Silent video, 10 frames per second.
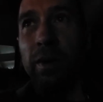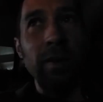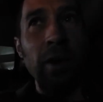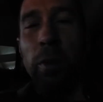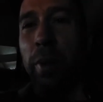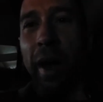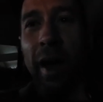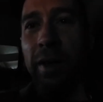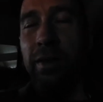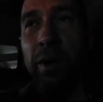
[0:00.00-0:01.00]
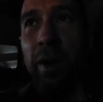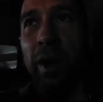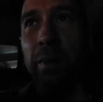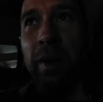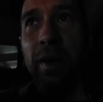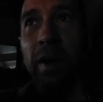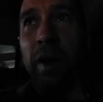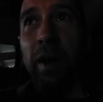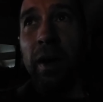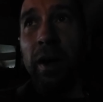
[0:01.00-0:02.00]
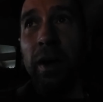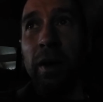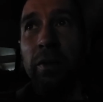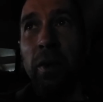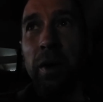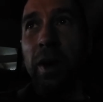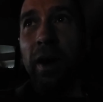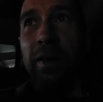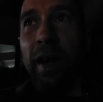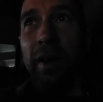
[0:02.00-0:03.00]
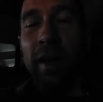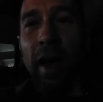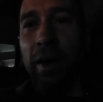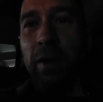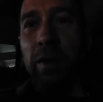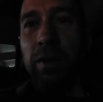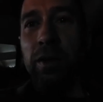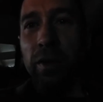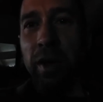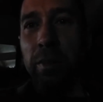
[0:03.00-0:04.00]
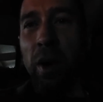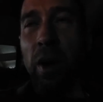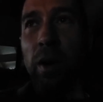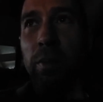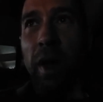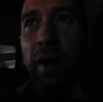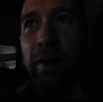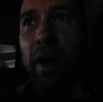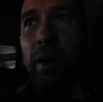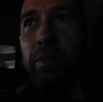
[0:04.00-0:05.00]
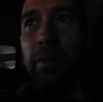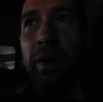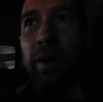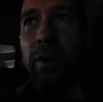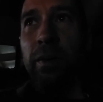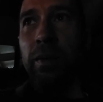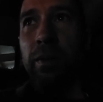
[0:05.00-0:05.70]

no pads, no helmet, full contact tackle, street ball, blacktop, you know,